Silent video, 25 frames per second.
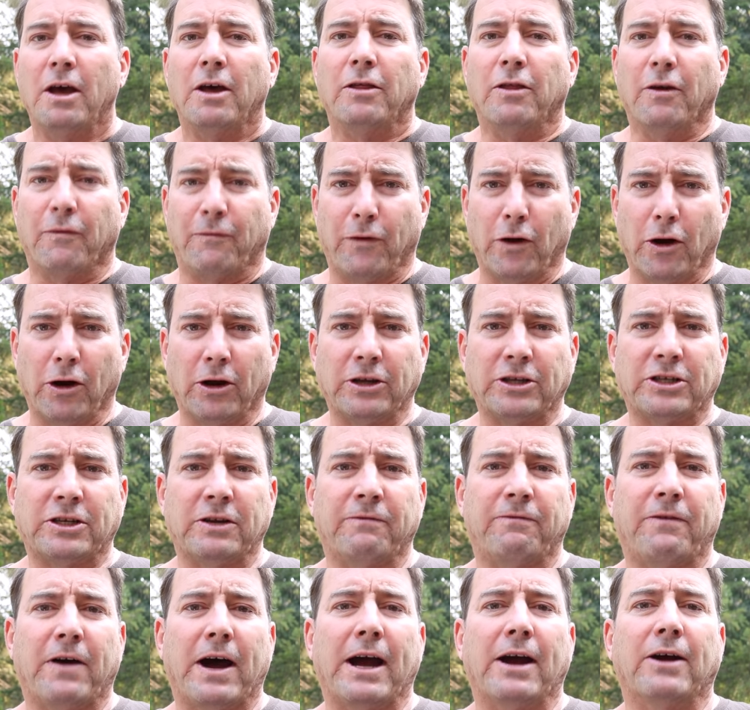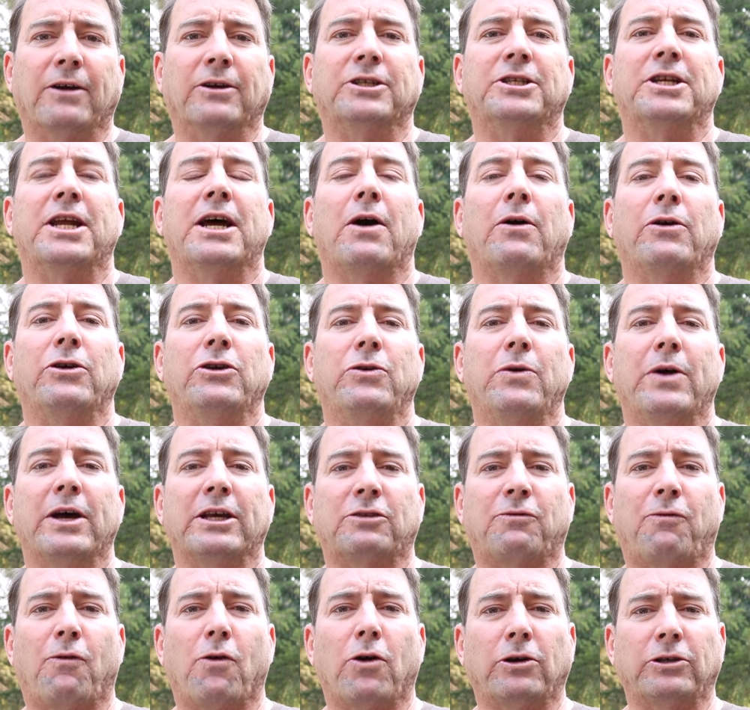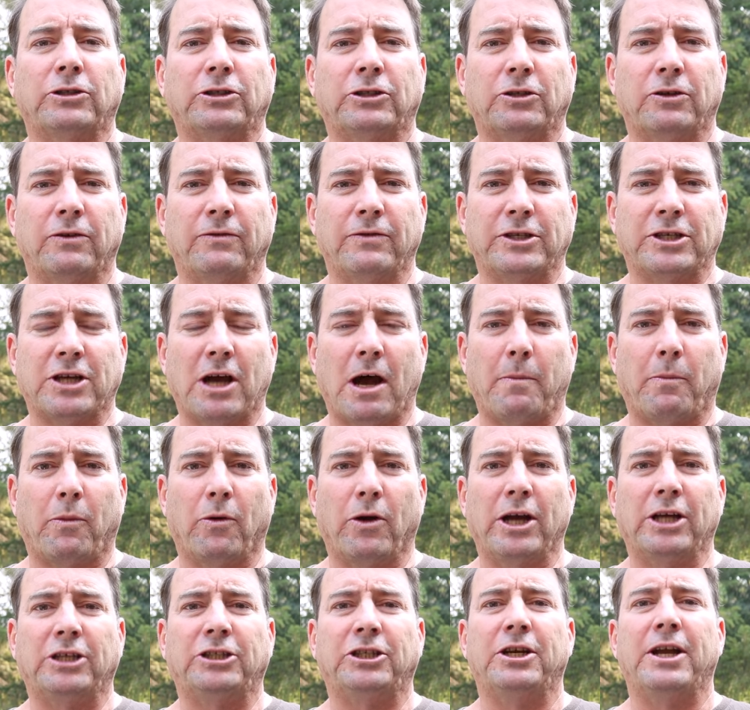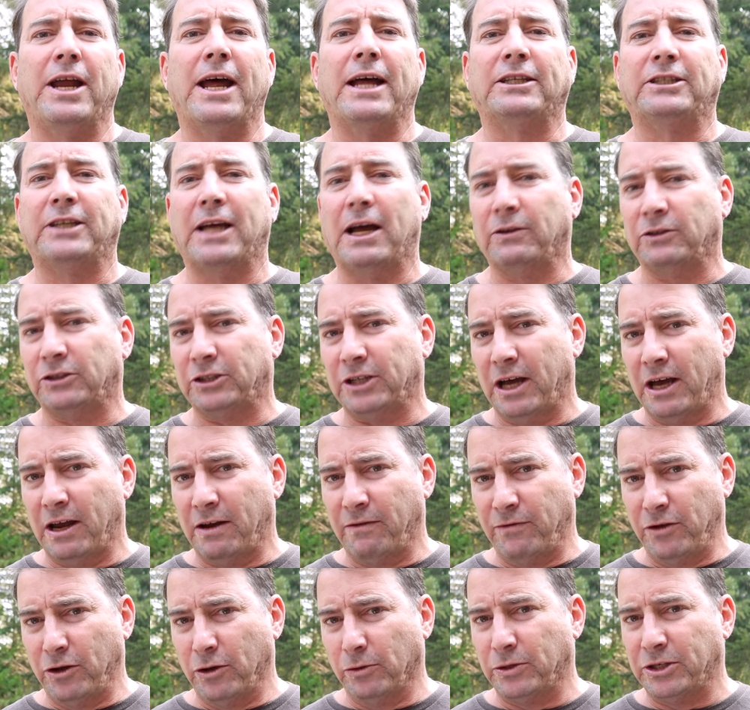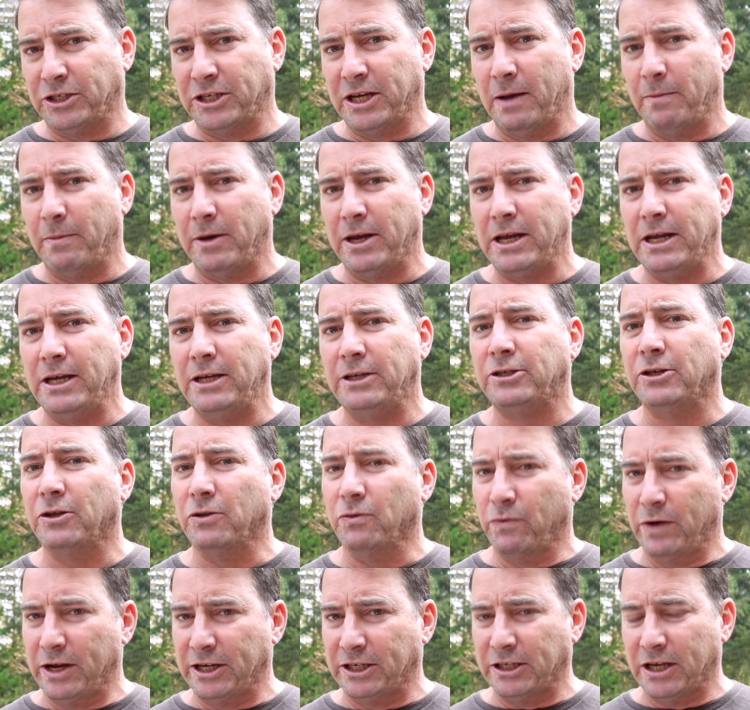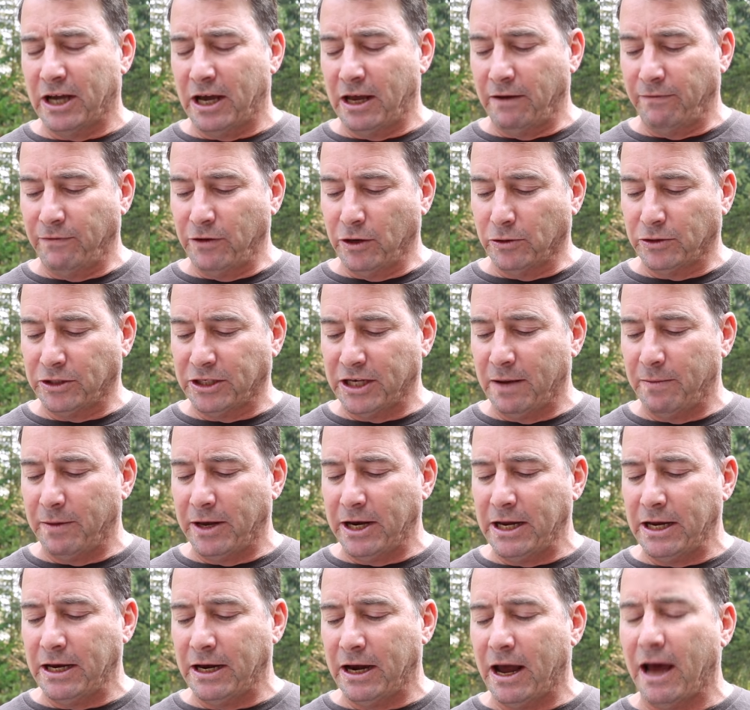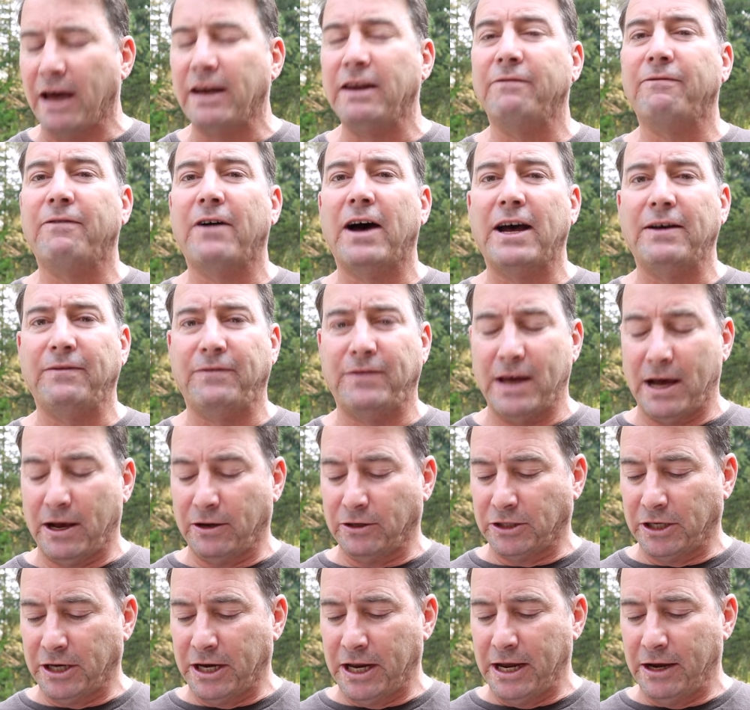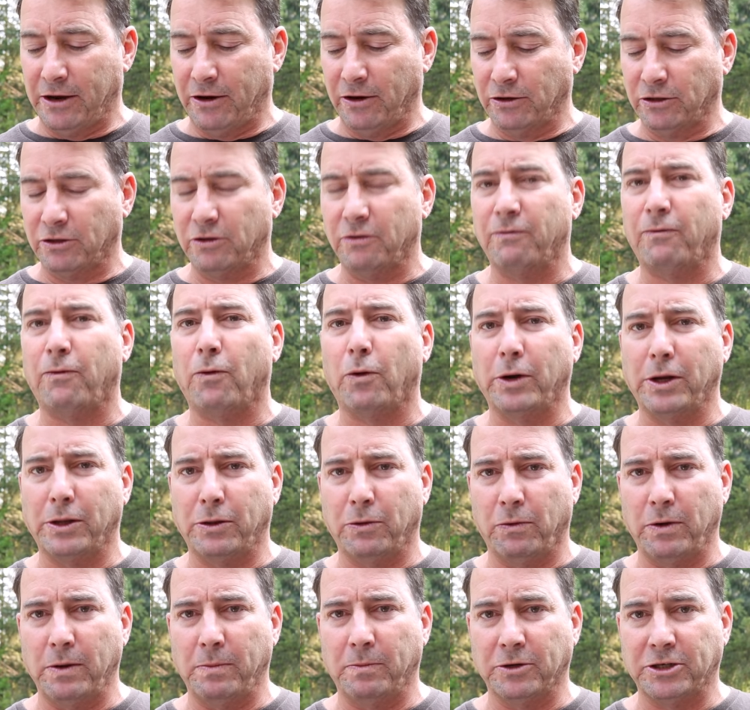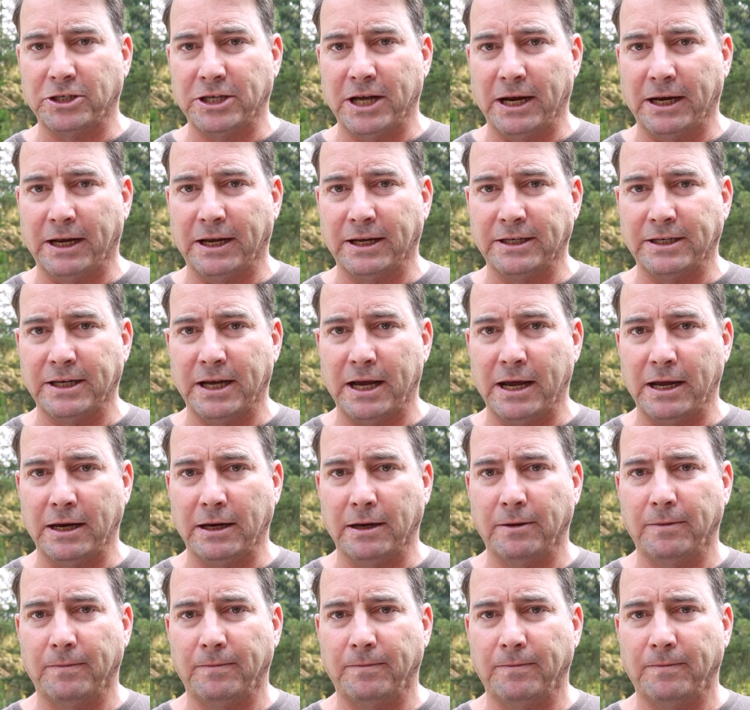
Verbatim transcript: The Ferguson Fire is now a U.S. Forest Service operation that's outside of Yosemite, to the west side of Yosemite, 95,000 acres, 43% contained.